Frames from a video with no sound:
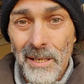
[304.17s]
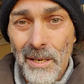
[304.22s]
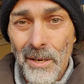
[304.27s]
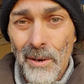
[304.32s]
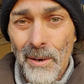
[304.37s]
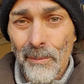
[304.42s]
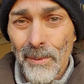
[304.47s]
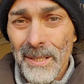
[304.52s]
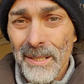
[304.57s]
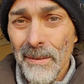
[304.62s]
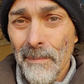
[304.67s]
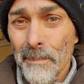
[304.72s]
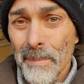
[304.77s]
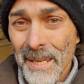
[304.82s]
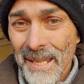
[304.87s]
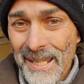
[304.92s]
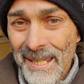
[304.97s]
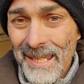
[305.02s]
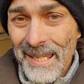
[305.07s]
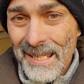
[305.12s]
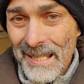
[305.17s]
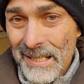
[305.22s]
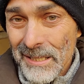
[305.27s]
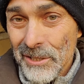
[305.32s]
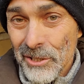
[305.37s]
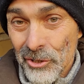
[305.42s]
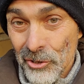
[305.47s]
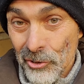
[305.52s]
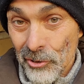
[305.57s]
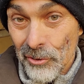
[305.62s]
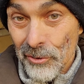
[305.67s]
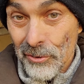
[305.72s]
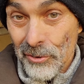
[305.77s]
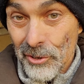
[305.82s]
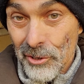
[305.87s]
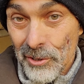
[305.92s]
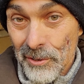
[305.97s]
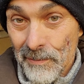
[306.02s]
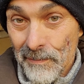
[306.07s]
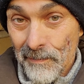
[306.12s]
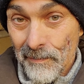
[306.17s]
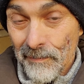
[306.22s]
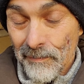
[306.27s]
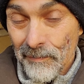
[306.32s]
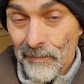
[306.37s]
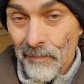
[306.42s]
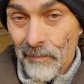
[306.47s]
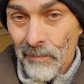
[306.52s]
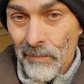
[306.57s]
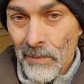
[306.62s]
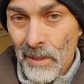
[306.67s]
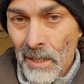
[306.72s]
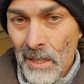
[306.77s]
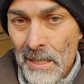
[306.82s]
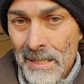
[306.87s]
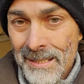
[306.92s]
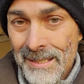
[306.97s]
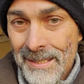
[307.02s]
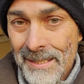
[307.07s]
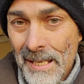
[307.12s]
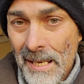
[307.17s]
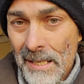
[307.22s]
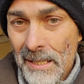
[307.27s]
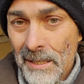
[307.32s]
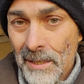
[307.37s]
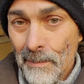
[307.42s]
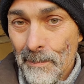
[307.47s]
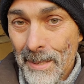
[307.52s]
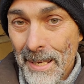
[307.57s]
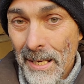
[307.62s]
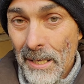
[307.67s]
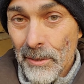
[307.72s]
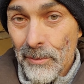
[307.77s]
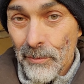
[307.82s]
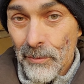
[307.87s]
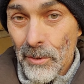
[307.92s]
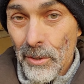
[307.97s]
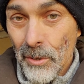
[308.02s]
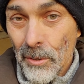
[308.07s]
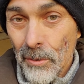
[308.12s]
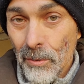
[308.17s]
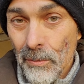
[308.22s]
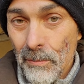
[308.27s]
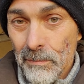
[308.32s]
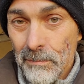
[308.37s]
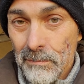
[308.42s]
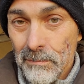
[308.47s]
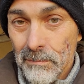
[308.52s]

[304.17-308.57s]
You know, I went to Benny Hinn's church, sat in the back row,